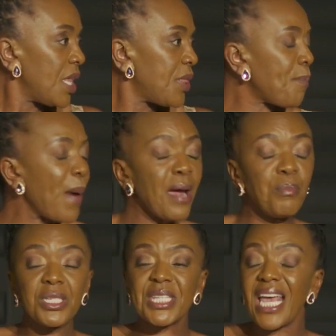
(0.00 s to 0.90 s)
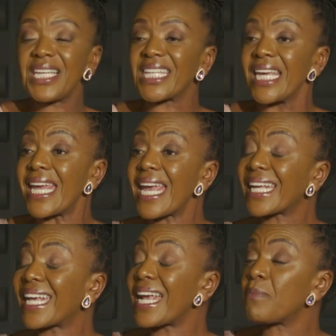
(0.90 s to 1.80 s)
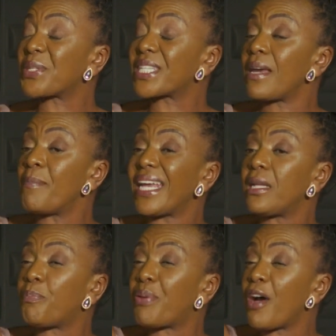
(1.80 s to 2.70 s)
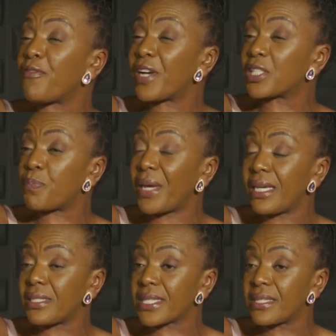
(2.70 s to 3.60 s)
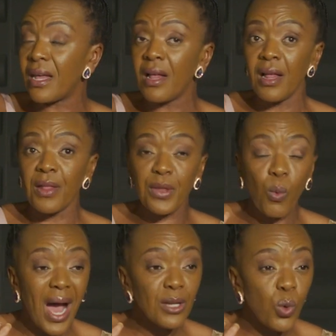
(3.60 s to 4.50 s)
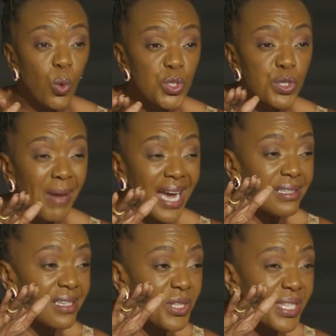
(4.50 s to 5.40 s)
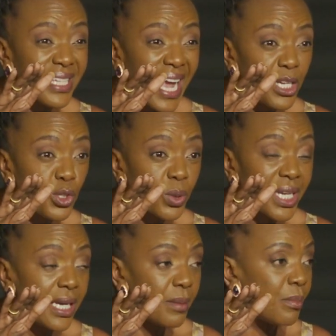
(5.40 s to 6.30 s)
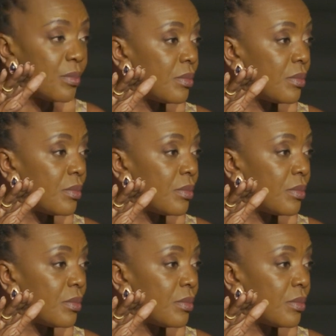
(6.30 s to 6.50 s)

The Bible says he keeps him in perfect peace, the one whose mind is stayed on him.